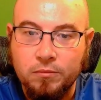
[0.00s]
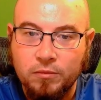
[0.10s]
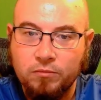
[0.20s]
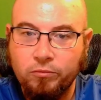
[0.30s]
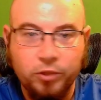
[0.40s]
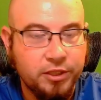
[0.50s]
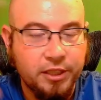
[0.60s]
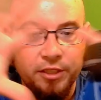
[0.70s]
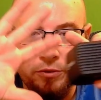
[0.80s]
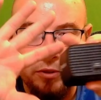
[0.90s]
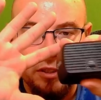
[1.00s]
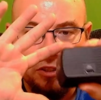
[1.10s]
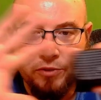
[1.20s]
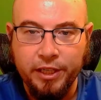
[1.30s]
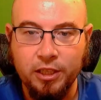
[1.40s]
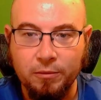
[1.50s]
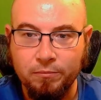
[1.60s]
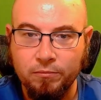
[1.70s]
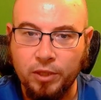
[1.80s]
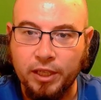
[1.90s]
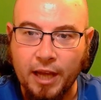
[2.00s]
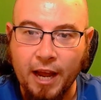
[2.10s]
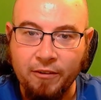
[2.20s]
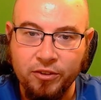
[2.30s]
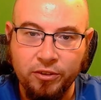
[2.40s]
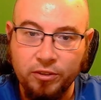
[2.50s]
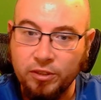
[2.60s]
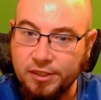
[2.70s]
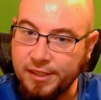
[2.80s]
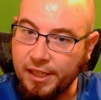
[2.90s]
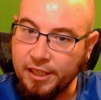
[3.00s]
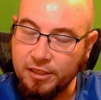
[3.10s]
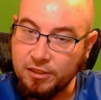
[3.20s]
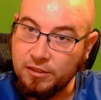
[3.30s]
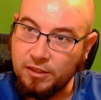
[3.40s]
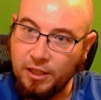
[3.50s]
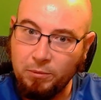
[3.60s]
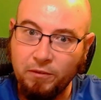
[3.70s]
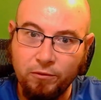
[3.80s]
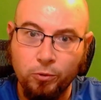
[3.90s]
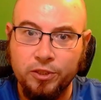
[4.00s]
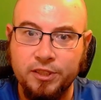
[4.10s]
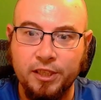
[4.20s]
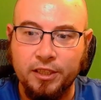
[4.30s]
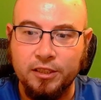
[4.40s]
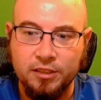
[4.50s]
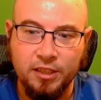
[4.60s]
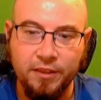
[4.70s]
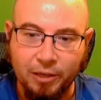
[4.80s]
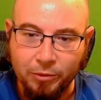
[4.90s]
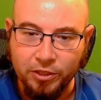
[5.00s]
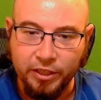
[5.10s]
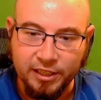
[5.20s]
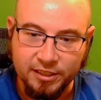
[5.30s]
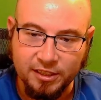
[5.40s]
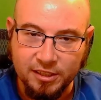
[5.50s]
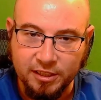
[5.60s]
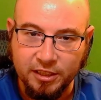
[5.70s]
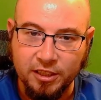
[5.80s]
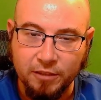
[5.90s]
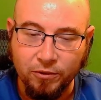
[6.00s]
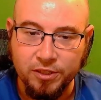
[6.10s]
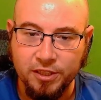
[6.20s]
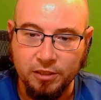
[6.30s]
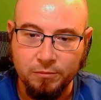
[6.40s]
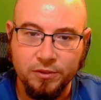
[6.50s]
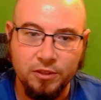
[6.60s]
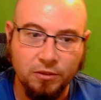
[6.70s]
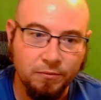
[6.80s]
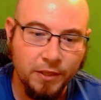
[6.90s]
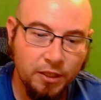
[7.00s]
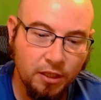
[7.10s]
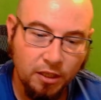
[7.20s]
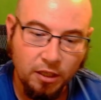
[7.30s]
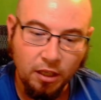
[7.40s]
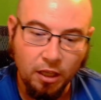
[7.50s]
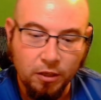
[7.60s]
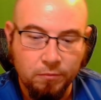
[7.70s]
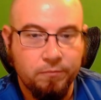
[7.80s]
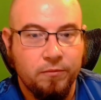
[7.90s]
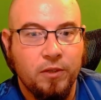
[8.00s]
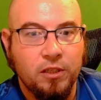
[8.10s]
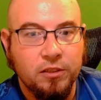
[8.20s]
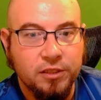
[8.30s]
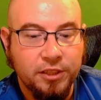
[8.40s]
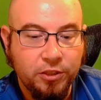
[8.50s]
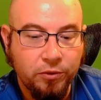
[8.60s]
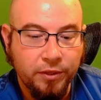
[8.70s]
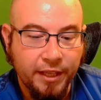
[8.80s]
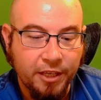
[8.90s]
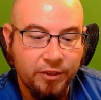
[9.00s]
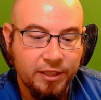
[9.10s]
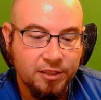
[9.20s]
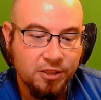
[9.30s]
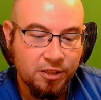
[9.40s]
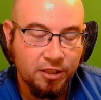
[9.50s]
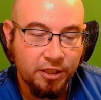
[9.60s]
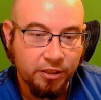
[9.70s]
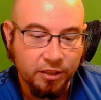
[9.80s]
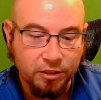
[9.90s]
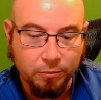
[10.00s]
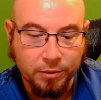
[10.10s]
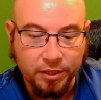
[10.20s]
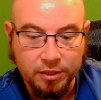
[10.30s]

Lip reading: we're just going to do a straight up like after settings and before settings, and that way you guys can see the difference in them. So I'll see you in that transition here in a little bit.